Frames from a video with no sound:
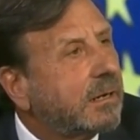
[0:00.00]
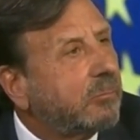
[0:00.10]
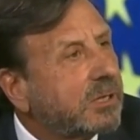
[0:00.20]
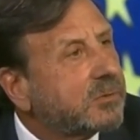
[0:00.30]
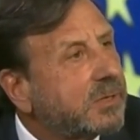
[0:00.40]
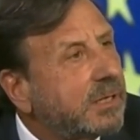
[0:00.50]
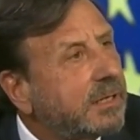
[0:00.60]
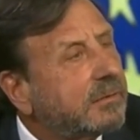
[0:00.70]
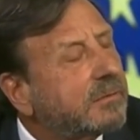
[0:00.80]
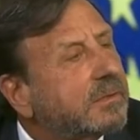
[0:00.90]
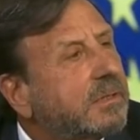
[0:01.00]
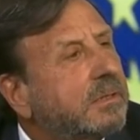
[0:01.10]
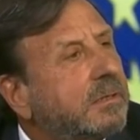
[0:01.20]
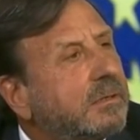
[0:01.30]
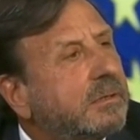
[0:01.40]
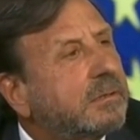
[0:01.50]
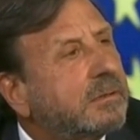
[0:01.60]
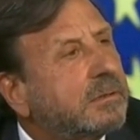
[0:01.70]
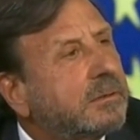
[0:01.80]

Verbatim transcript: once we leave. Well,